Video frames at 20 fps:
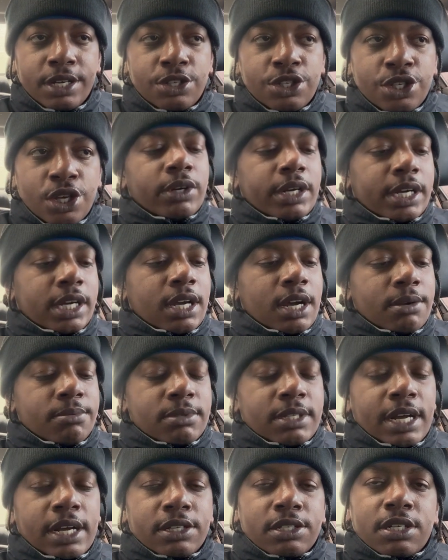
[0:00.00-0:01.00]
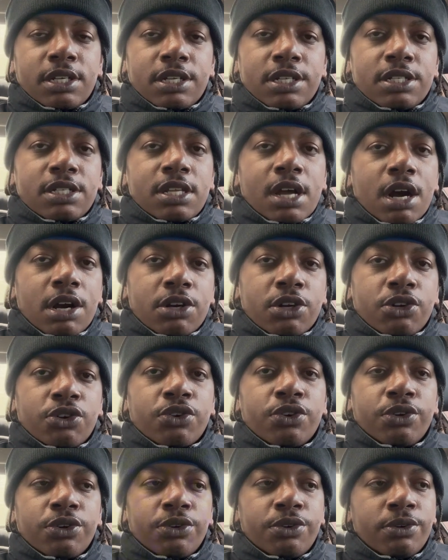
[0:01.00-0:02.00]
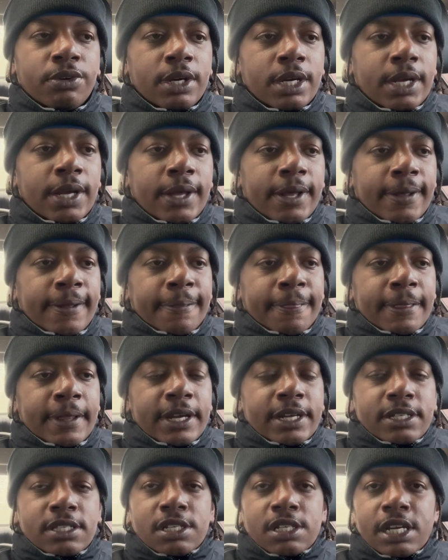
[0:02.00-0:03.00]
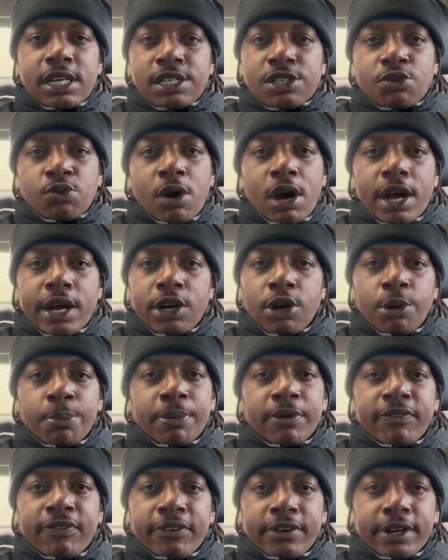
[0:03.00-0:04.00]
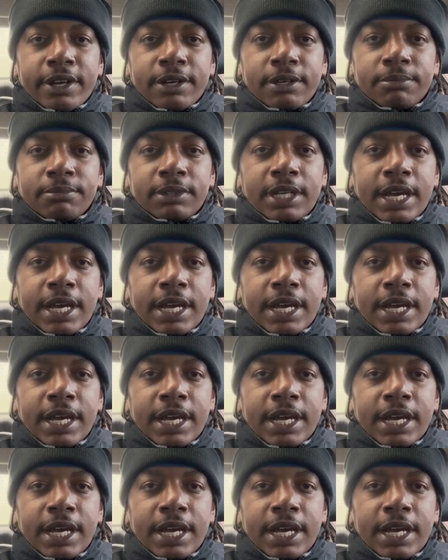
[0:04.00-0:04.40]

So when it comes down to the stalker crew, it's wide open for them.